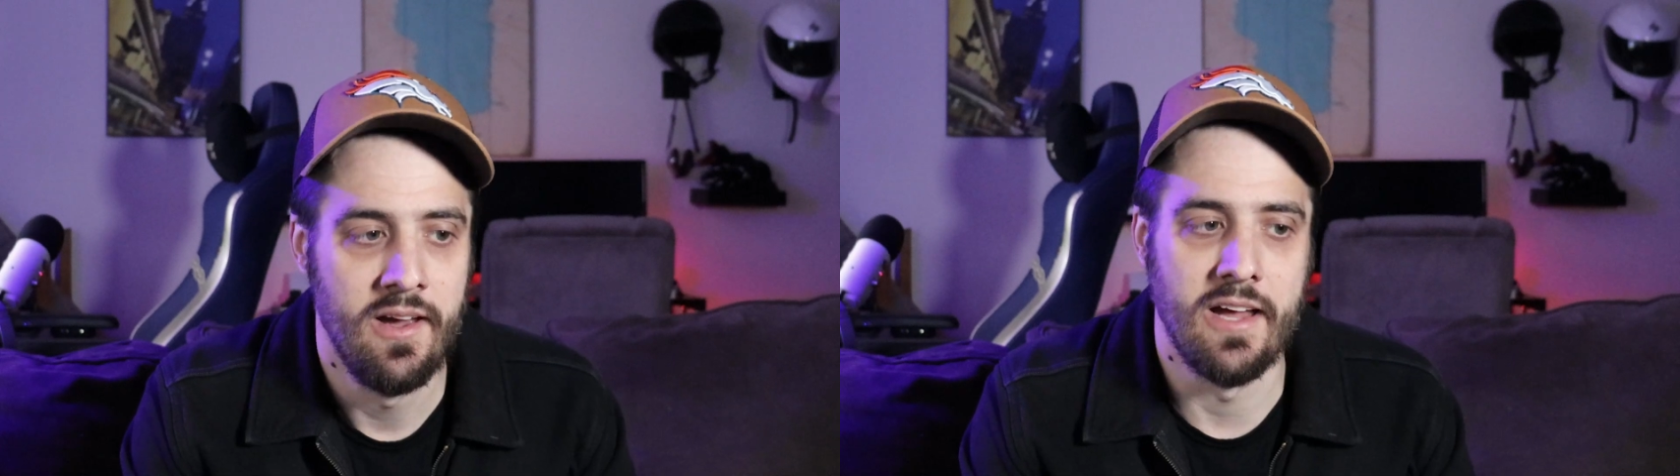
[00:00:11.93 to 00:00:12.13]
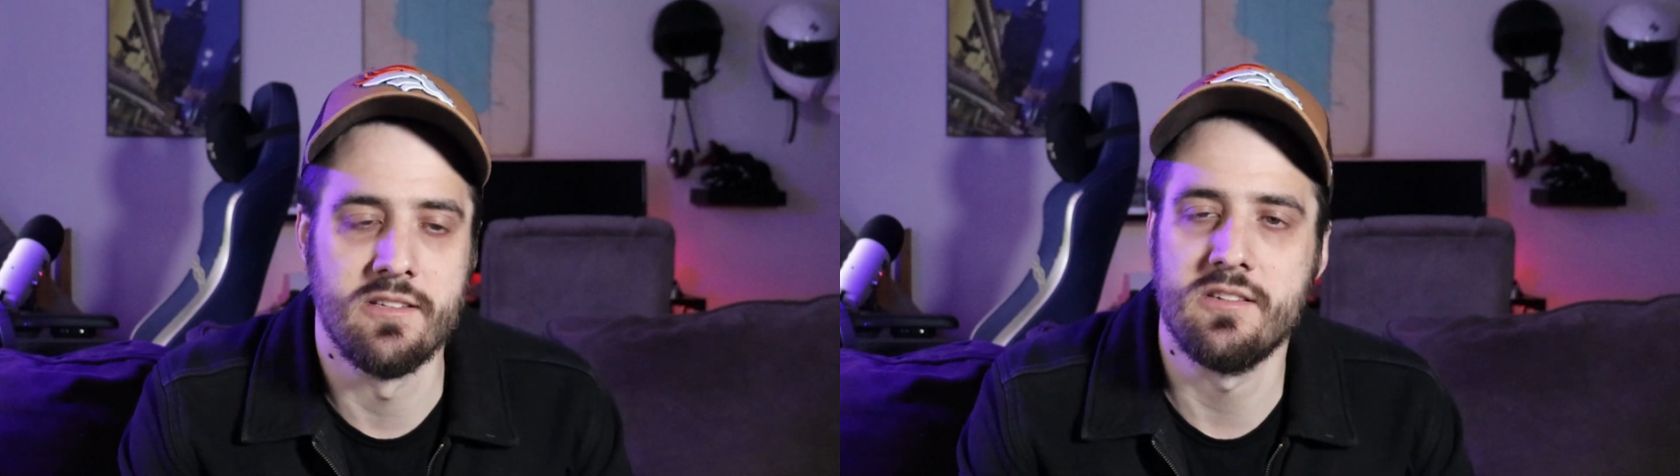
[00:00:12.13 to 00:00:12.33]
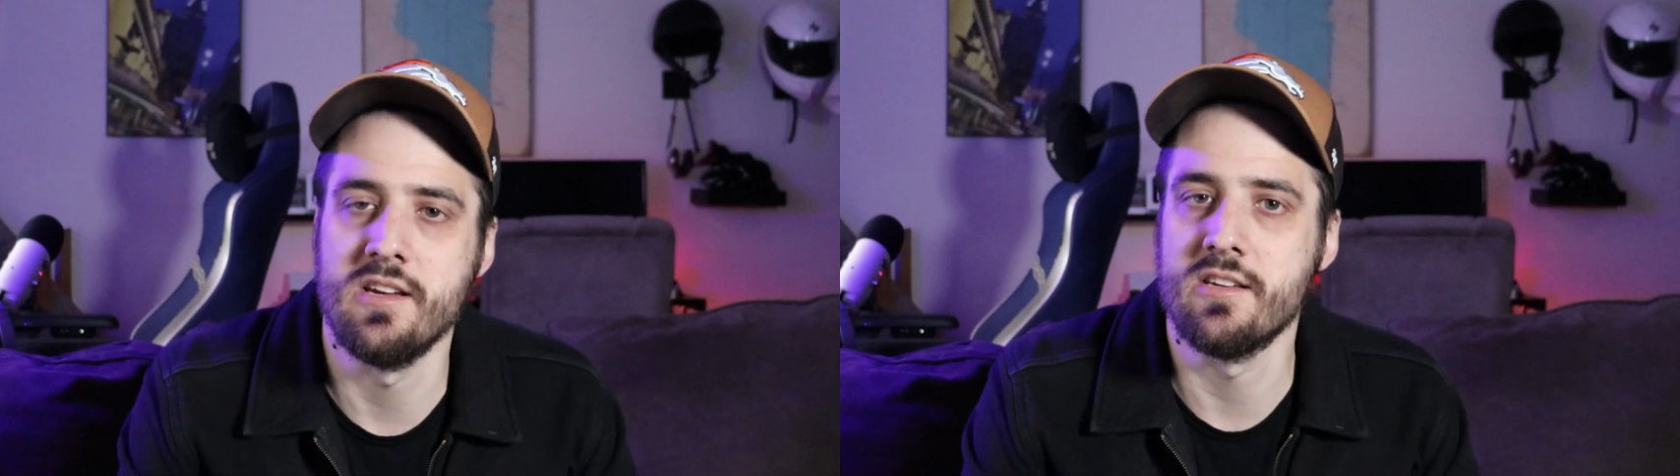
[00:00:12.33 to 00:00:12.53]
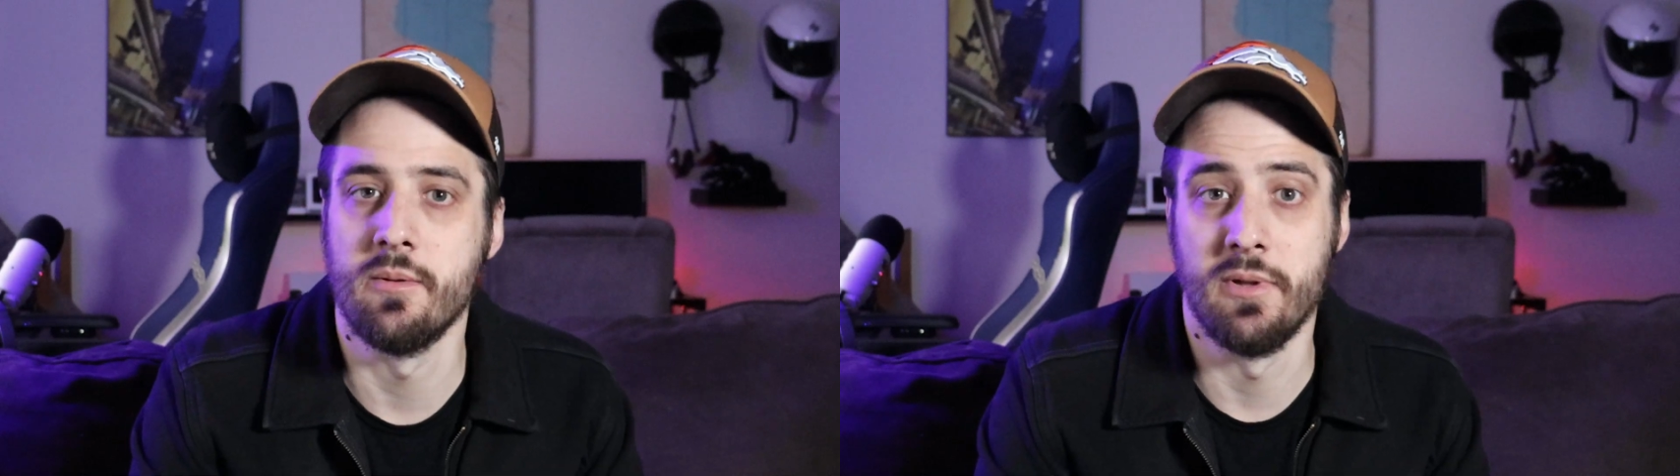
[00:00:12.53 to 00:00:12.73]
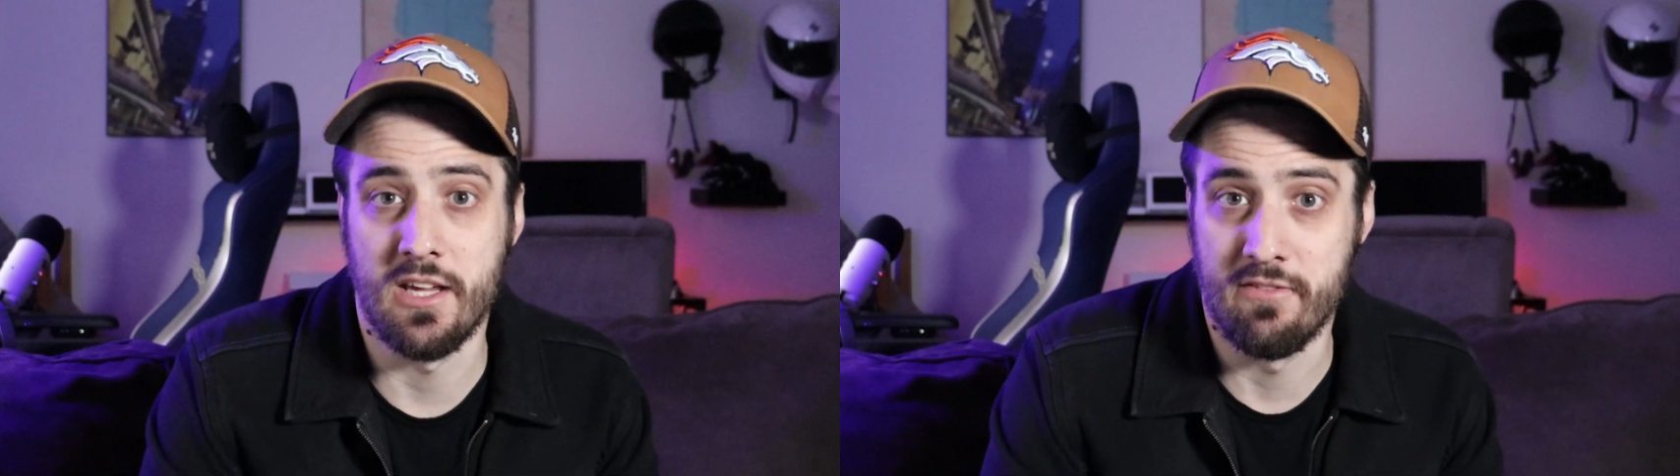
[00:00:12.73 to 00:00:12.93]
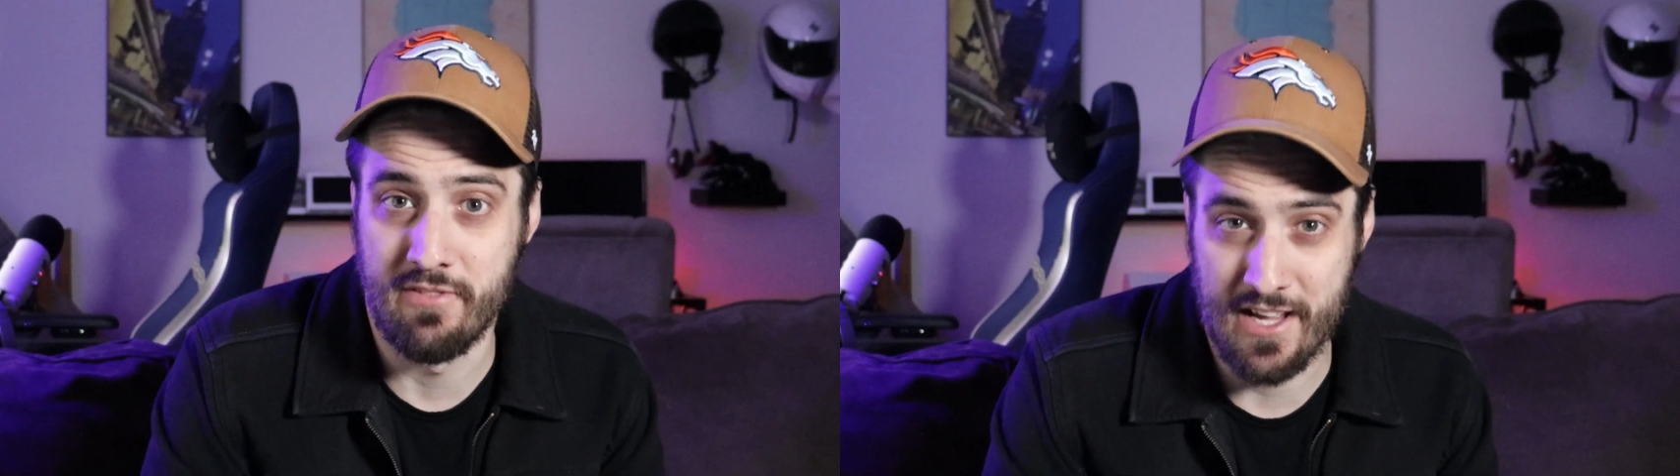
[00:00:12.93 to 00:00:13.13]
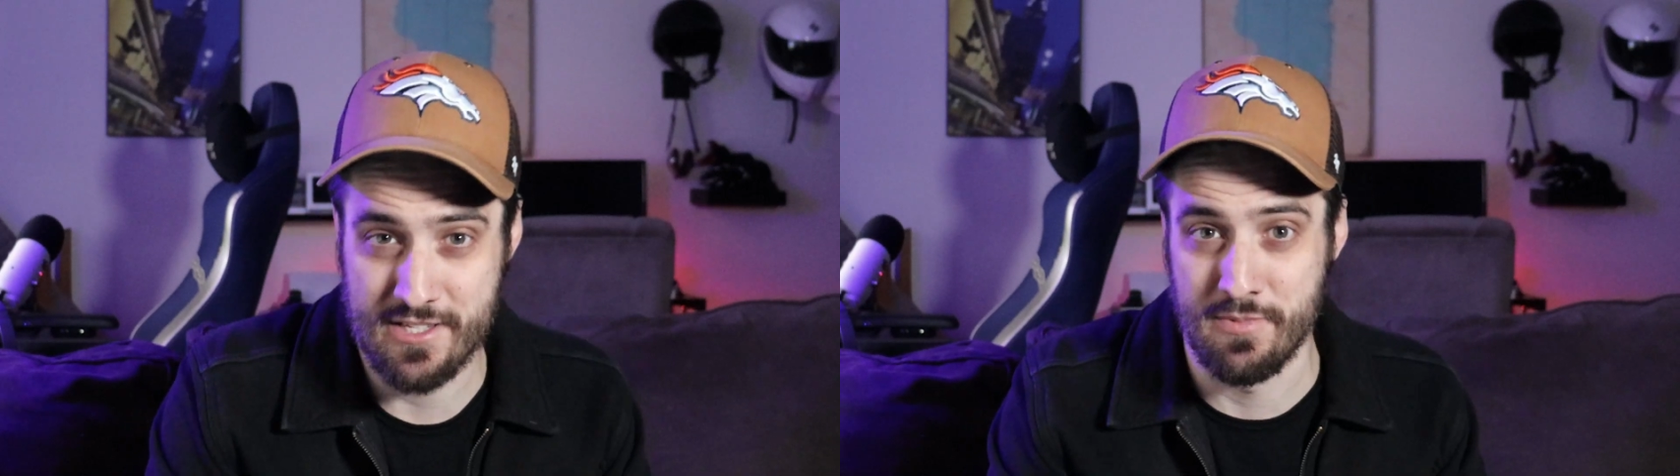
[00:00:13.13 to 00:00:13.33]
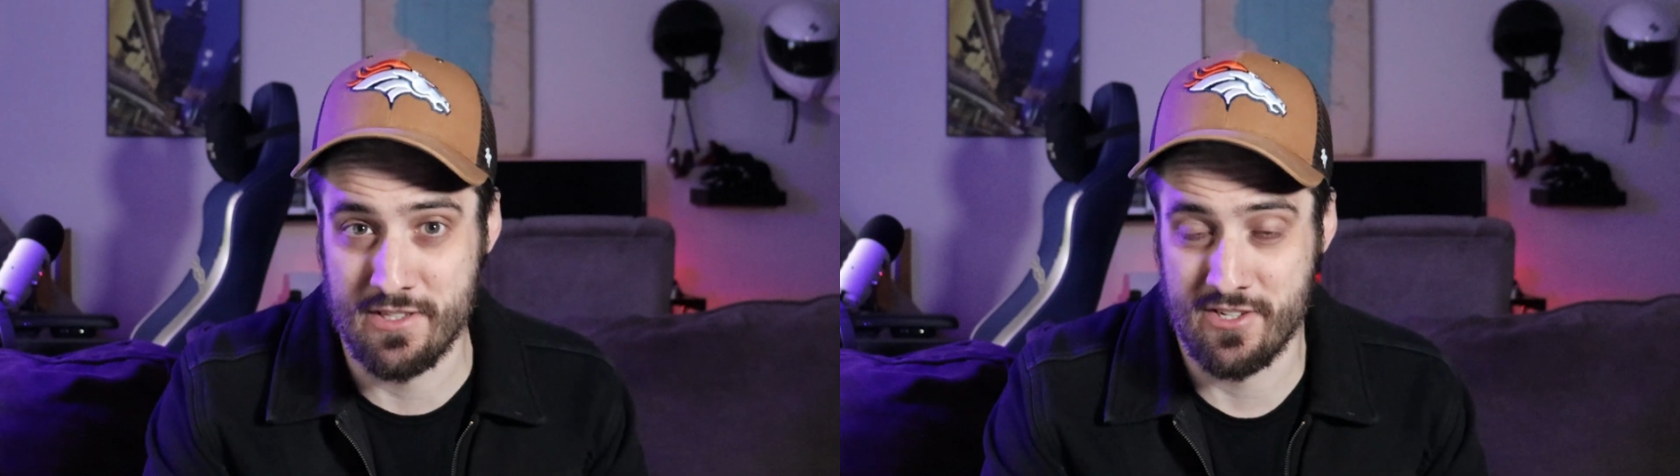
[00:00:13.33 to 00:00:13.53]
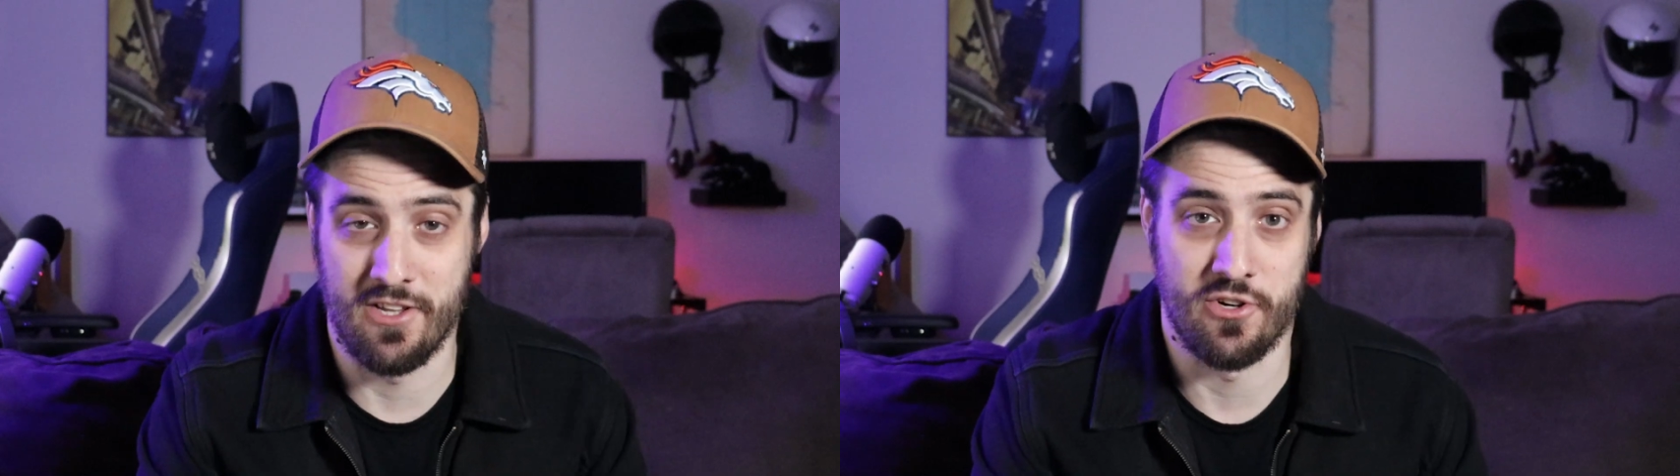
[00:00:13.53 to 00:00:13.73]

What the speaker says: and see some of the advancements in their